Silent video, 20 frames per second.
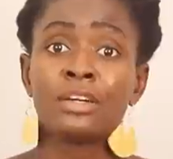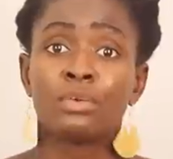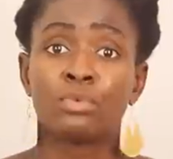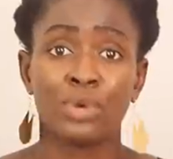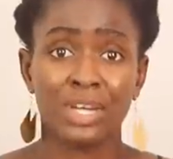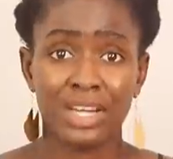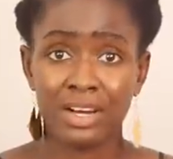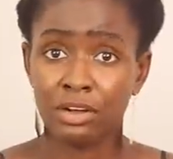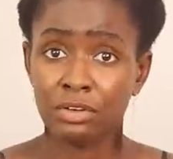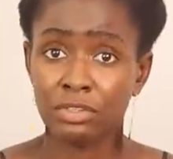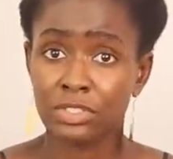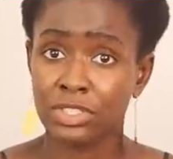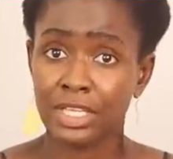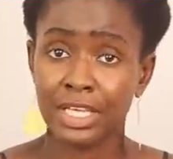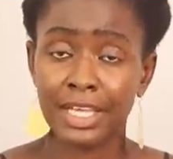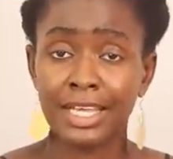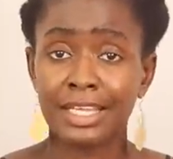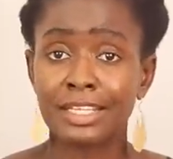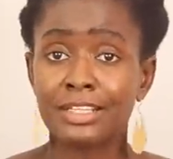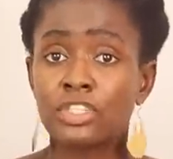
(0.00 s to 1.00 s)
what else
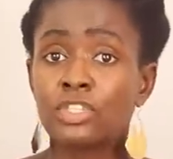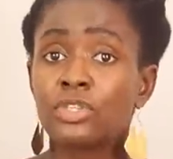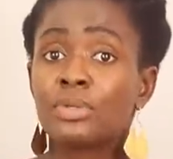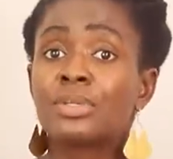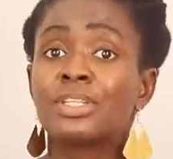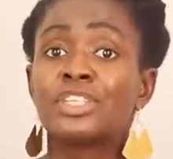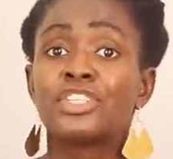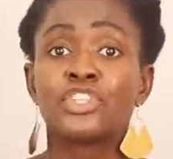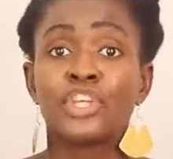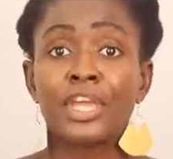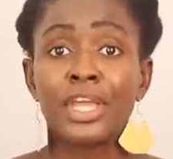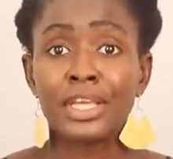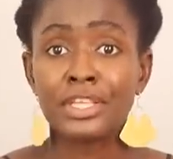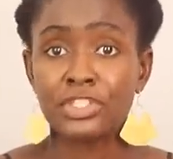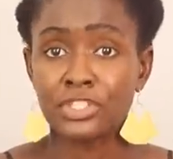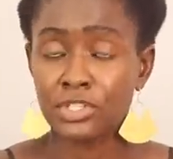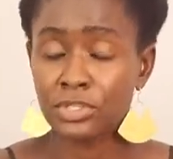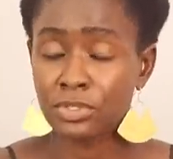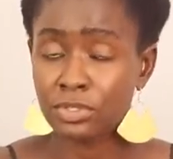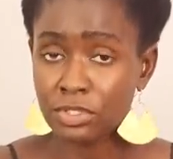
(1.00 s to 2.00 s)
they can
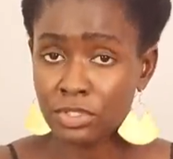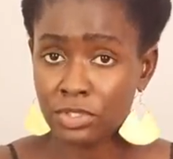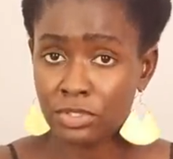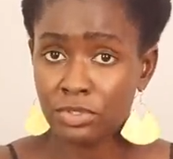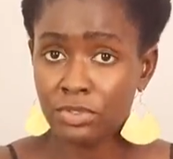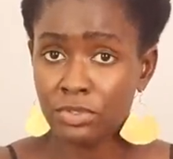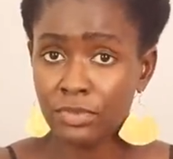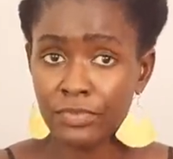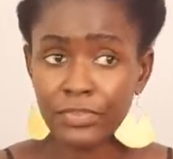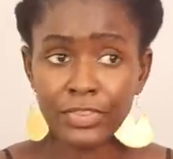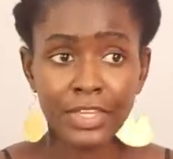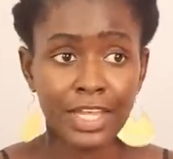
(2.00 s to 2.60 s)
Change you to.